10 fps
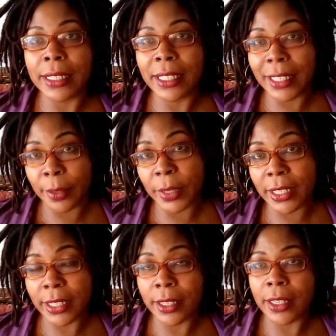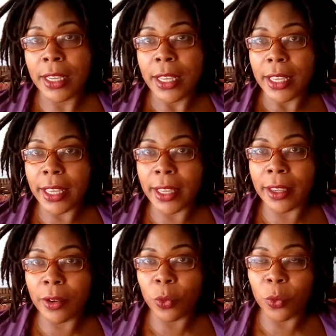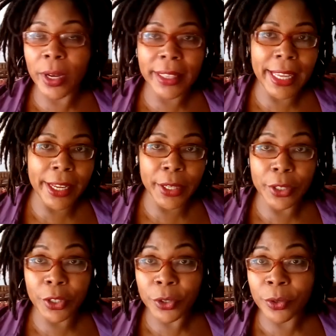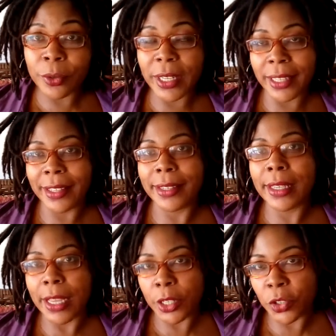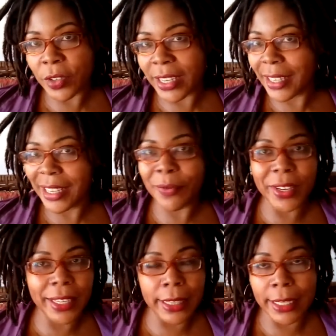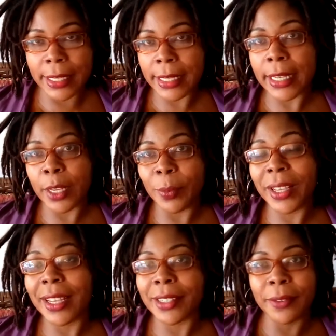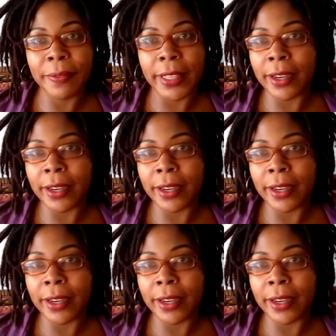limited in what they can do in this country, even in this city, because of